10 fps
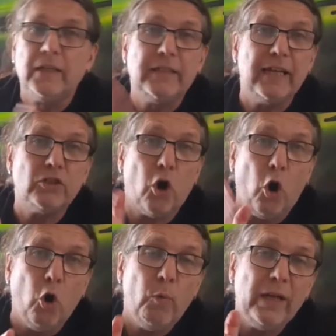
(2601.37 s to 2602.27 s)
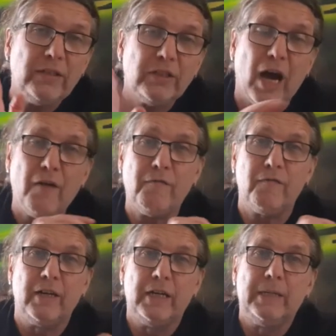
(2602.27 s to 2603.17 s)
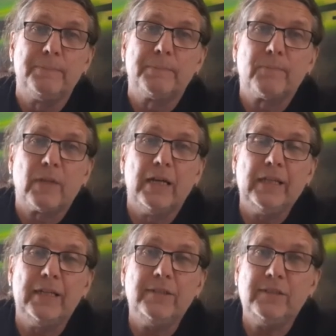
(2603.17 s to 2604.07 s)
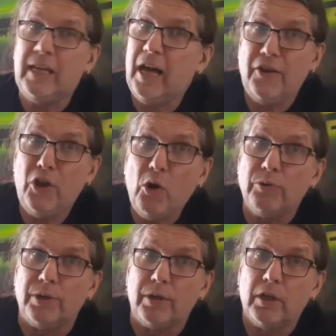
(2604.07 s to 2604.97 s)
there's always stuff that is still unknown.